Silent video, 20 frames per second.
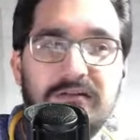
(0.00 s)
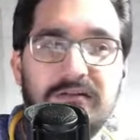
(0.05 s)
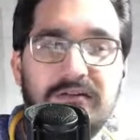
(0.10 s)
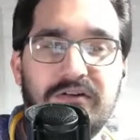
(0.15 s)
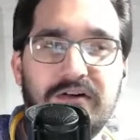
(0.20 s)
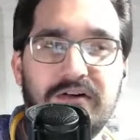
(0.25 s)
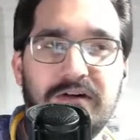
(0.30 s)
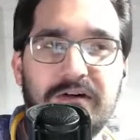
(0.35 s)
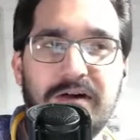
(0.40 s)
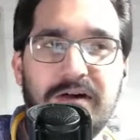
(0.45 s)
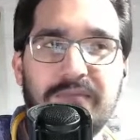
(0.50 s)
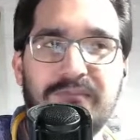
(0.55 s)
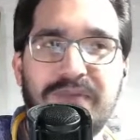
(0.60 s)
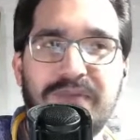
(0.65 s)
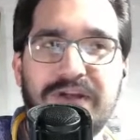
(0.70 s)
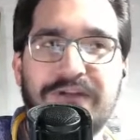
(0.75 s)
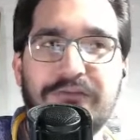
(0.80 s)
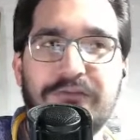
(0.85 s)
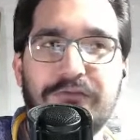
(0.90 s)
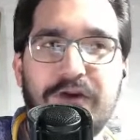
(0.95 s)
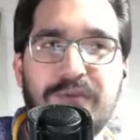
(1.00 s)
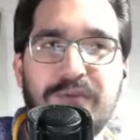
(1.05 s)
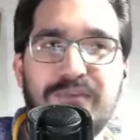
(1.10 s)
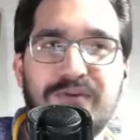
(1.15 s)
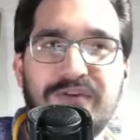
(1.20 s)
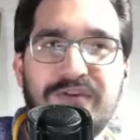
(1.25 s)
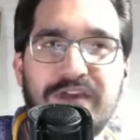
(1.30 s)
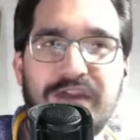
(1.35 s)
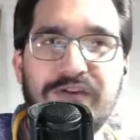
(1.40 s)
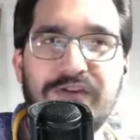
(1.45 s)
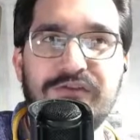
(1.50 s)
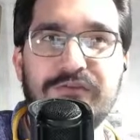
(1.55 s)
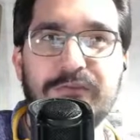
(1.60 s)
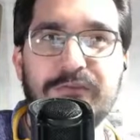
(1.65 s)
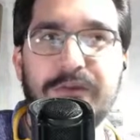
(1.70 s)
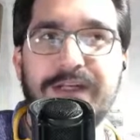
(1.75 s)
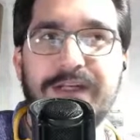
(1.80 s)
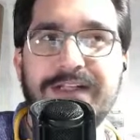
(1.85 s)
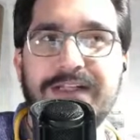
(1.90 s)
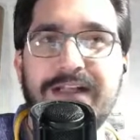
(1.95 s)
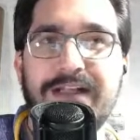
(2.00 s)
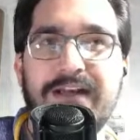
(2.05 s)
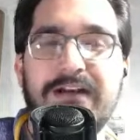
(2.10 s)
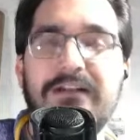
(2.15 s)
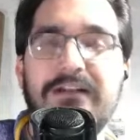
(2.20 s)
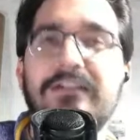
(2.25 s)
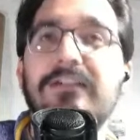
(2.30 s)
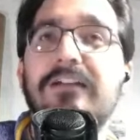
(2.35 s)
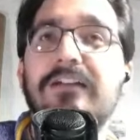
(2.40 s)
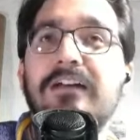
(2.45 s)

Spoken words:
a bigger reputation right now